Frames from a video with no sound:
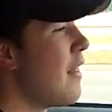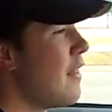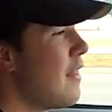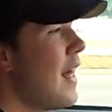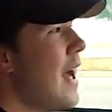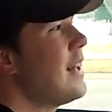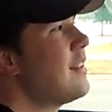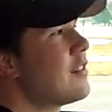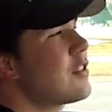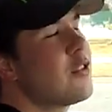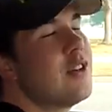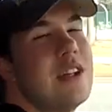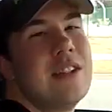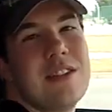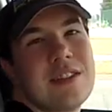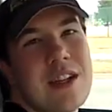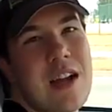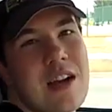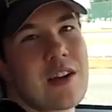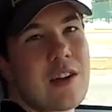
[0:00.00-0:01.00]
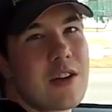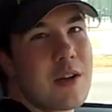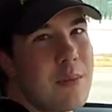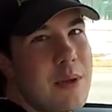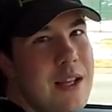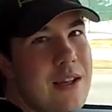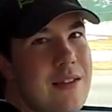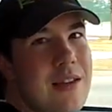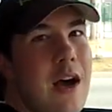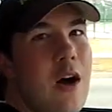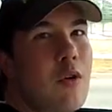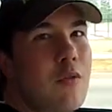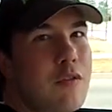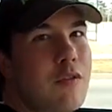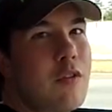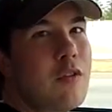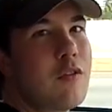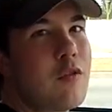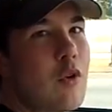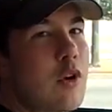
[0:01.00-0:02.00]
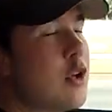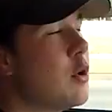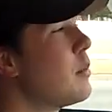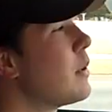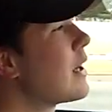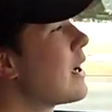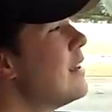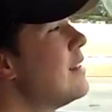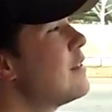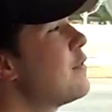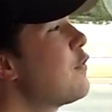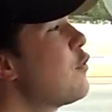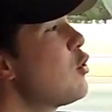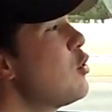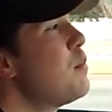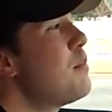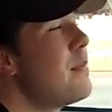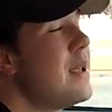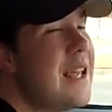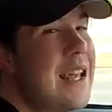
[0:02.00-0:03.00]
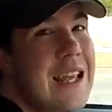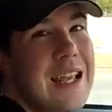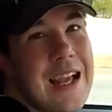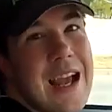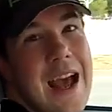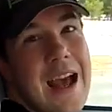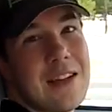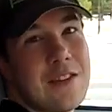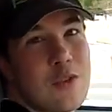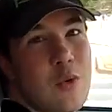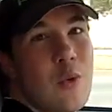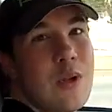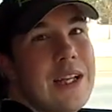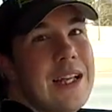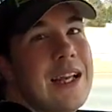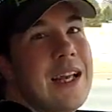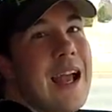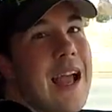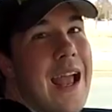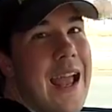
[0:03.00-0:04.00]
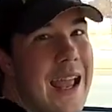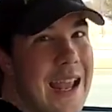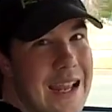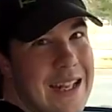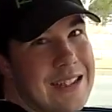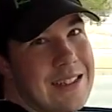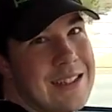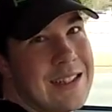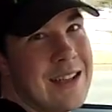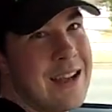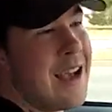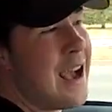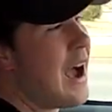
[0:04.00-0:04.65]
that screen's not going to be as helpful for you, because for me at 28,